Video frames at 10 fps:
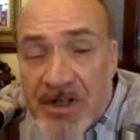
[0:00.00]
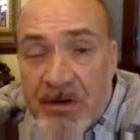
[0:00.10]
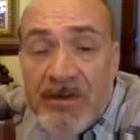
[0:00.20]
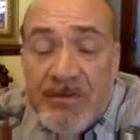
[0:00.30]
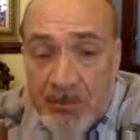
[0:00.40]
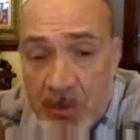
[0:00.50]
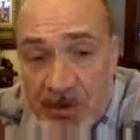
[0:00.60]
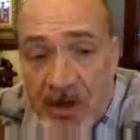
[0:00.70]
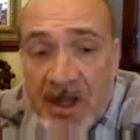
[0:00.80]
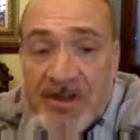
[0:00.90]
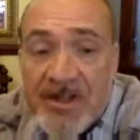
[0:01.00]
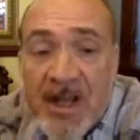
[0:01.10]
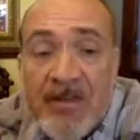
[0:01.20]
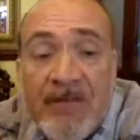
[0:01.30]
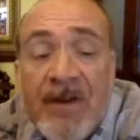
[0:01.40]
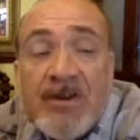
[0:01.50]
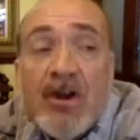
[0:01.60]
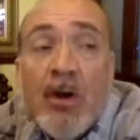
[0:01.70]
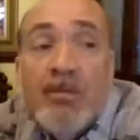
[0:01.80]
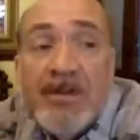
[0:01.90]
So it's important to understand that a factory
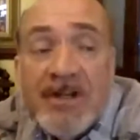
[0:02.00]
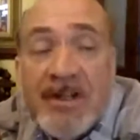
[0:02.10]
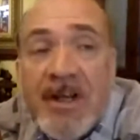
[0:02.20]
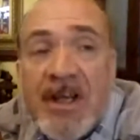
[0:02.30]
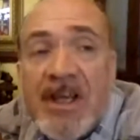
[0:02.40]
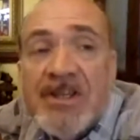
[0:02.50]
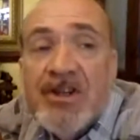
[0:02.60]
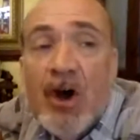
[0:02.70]
object is an